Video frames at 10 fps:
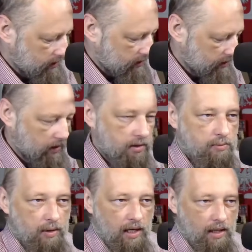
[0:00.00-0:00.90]

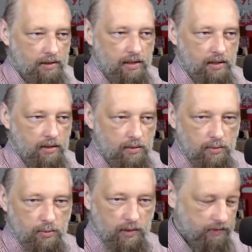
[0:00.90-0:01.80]
starts reacting
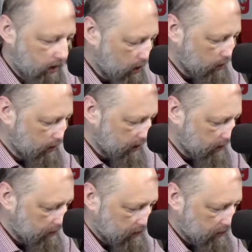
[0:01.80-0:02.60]
with the coating,